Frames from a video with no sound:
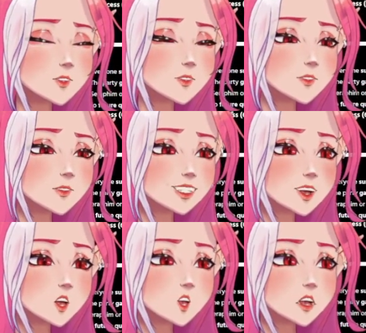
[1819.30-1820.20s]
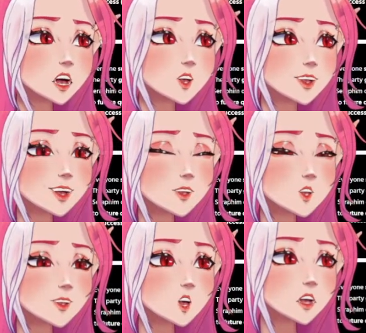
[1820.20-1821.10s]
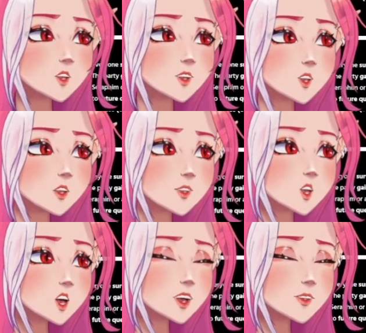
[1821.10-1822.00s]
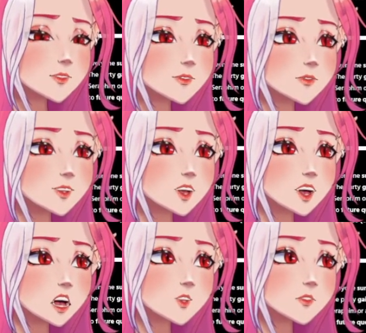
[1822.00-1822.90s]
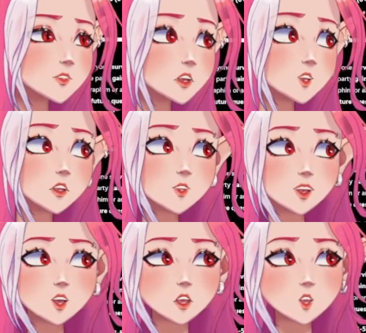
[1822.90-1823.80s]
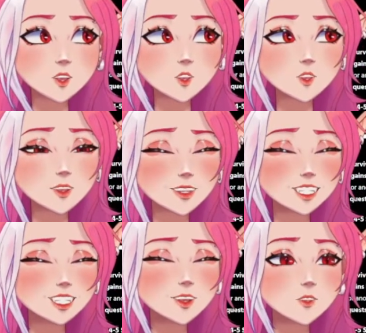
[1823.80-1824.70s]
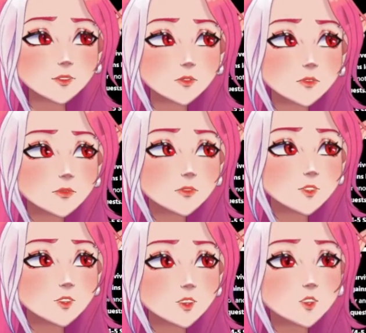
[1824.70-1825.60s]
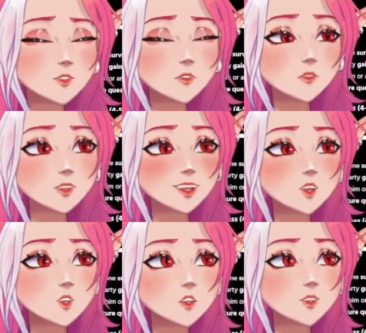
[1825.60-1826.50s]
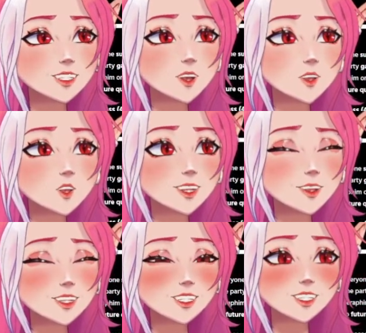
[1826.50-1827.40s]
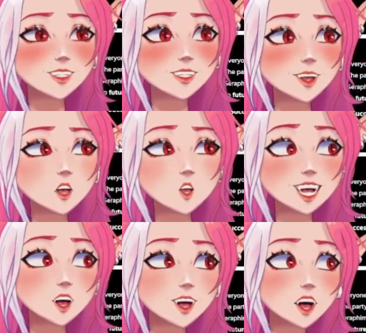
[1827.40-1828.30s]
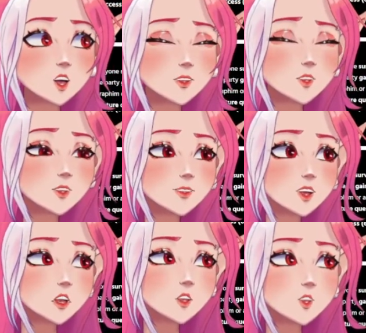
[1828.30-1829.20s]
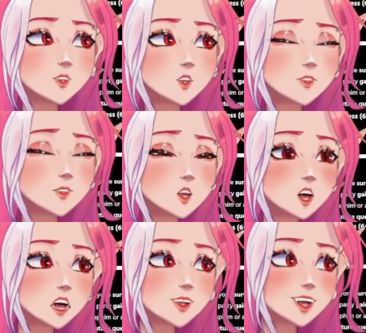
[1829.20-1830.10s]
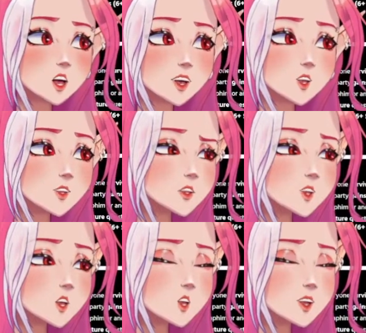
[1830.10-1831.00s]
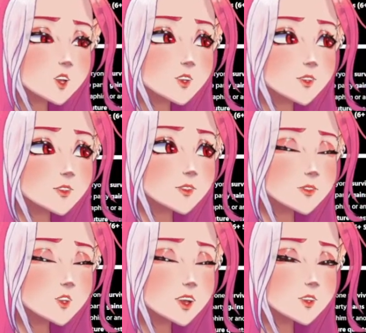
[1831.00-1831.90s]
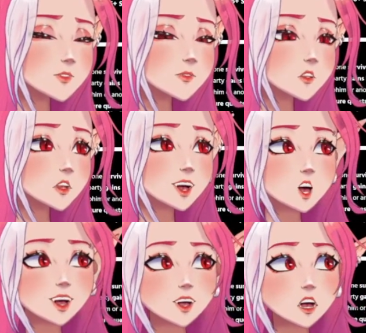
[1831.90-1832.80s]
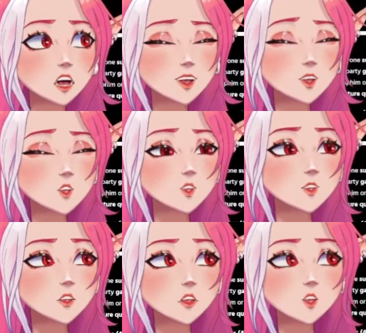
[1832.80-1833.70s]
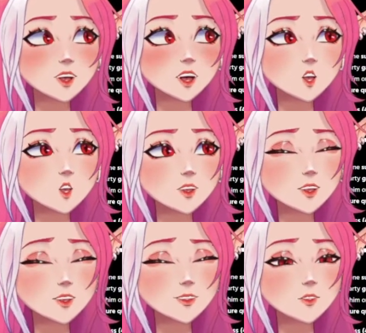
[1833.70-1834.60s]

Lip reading: as a survival technique, I would just sort of like pick up whatever mannerisms and stuff was in the new place where I lived. I'm really bad about it. Like I'll constantly be changing like the way I talk and the words I use to